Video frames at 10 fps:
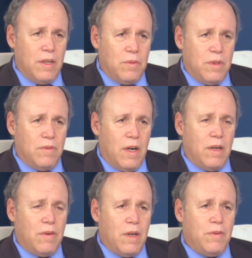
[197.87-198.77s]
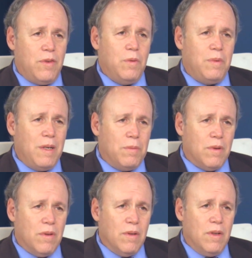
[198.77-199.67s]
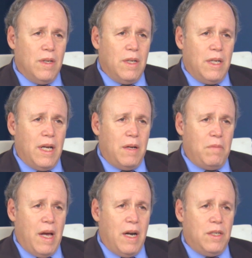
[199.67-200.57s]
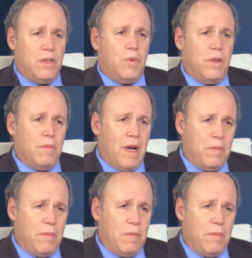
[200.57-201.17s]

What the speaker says: It was very, very few people had managed with my